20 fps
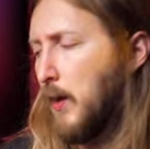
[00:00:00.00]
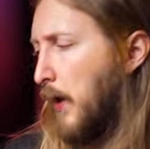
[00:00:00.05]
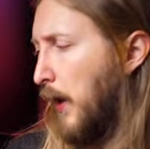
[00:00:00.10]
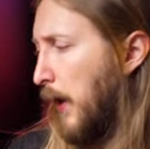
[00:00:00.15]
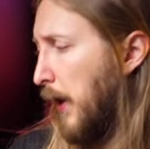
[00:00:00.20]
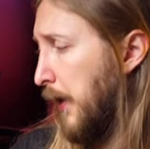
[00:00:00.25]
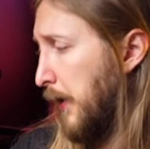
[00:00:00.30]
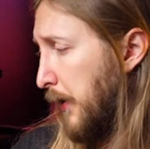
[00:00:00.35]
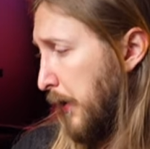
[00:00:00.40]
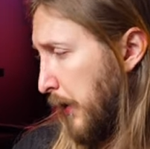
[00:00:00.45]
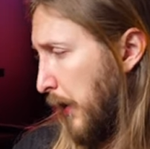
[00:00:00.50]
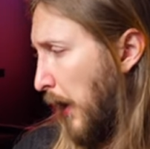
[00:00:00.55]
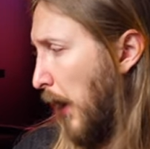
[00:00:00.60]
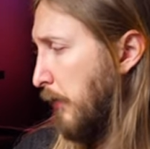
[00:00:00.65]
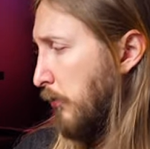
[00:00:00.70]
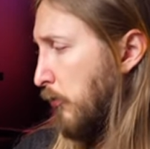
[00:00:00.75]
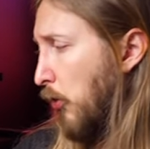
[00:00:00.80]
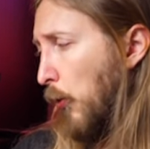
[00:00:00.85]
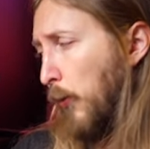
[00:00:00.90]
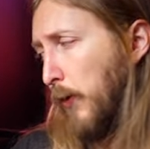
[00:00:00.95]
And I
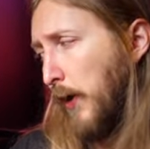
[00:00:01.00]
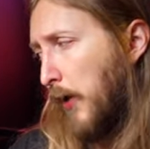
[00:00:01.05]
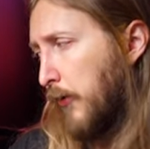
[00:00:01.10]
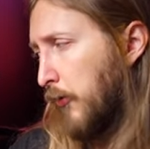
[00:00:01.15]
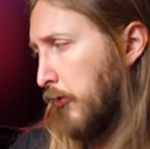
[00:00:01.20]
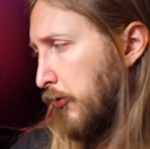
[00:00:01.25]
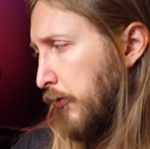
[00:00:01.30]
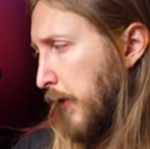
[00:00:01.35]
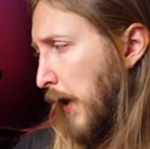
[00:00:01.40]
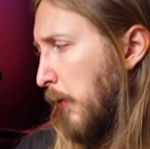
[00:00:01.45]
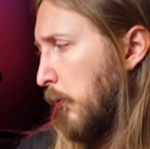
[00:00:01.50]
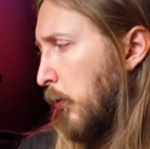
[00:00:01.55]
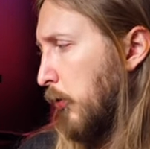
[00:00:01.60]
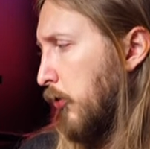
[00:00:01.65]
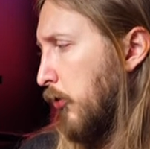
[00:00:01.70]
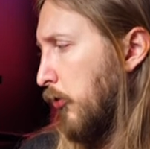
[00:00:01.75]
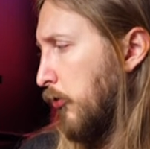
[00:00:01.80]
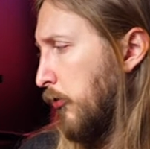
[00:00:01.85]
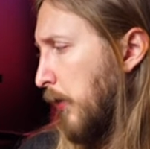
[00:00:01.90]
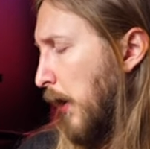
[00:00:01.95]
totally understand what
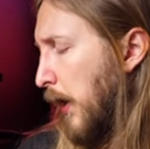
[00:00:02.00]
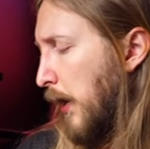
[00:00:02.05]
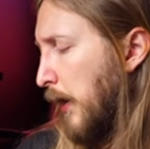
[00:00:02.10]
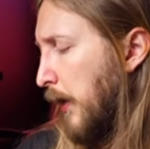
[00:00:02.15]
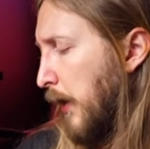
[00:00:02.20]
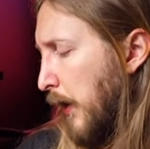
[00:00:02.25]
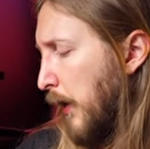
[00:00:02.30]
you're saying,